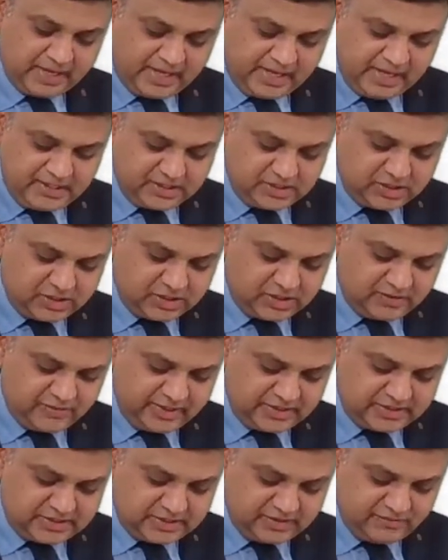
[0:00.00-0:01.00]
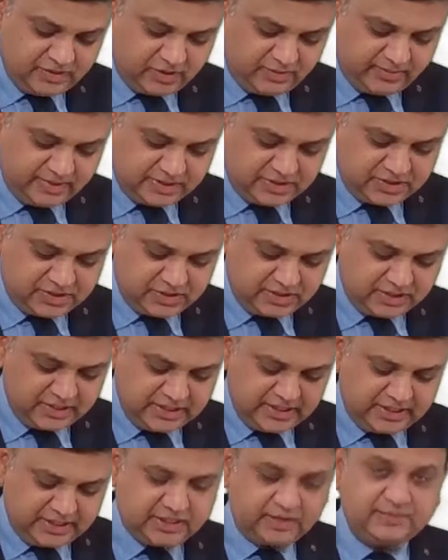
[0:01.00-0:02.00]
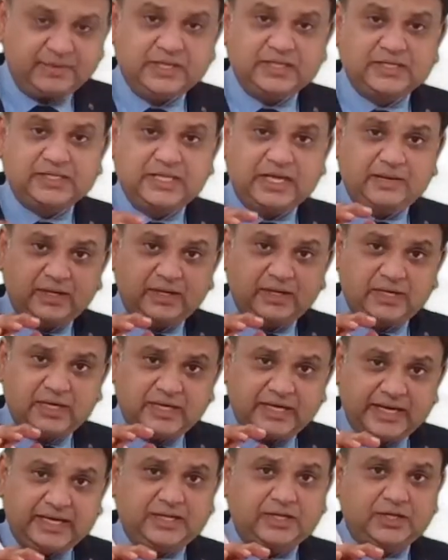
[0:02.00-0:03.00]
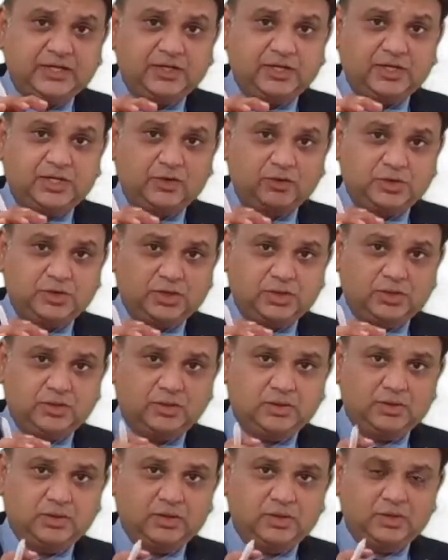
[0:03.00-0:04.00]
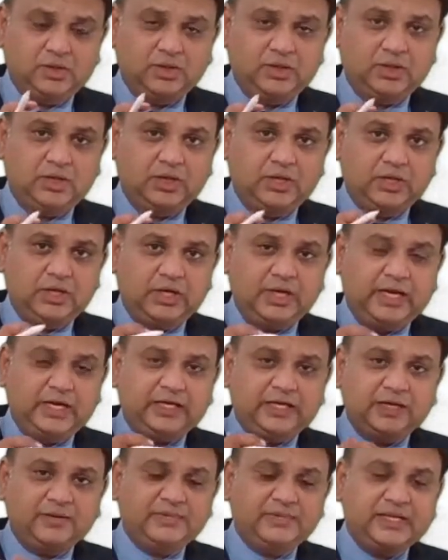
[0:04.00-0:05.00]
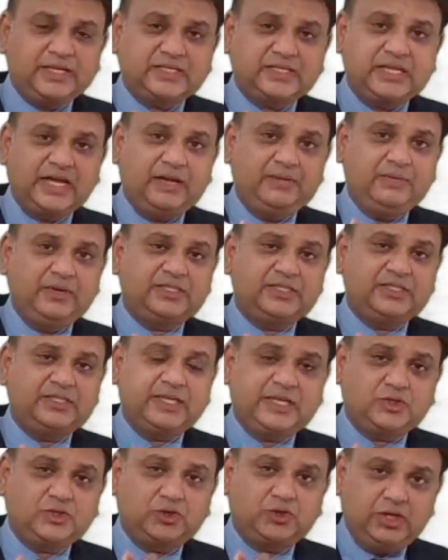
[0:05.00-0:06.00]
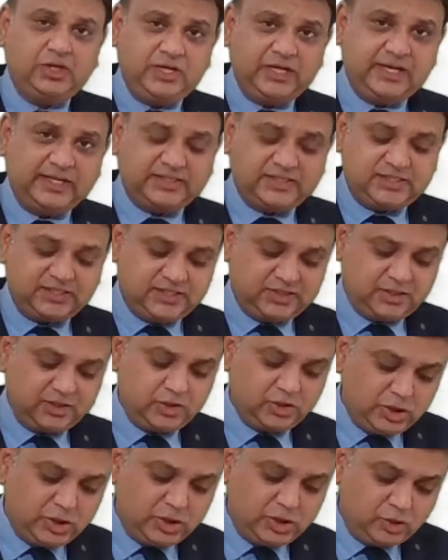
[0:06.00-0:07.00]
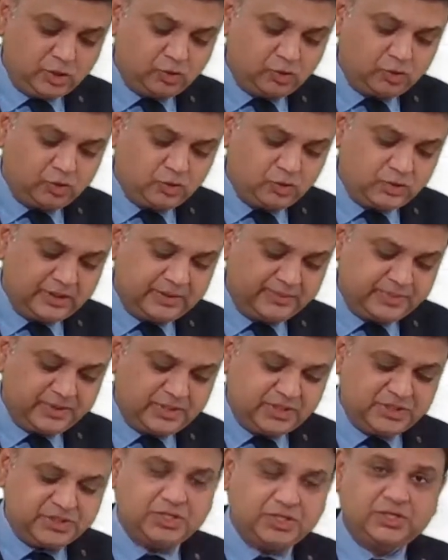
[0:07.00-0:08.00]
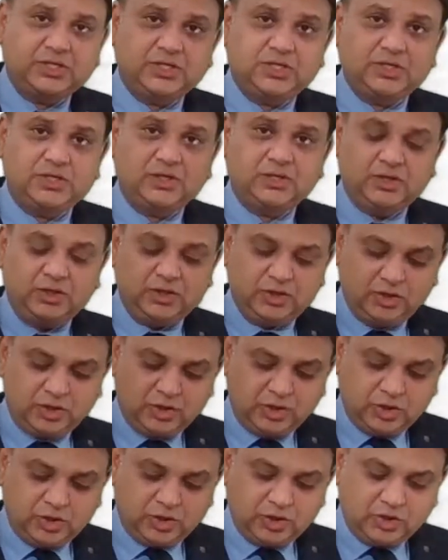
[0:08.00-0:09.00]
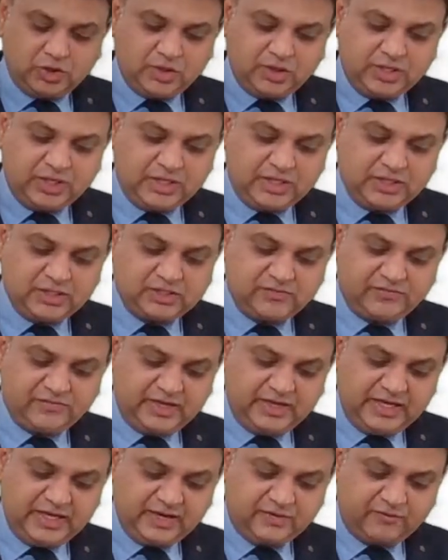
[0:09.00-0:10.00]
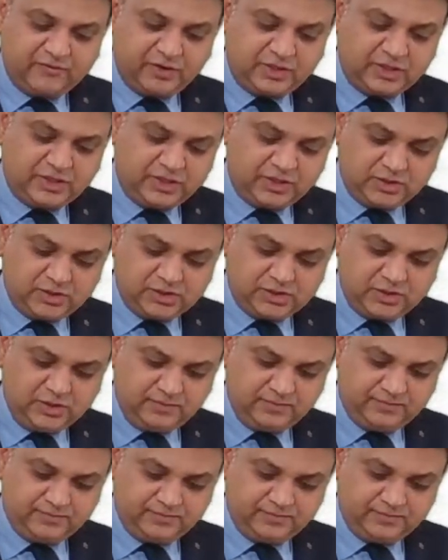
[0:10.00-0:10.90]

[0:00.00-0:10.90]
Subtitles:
Instead of that, say we have mentioned the income tax liability 93,000. Income tax liability is actually less due to depreciation. It is 1,40,000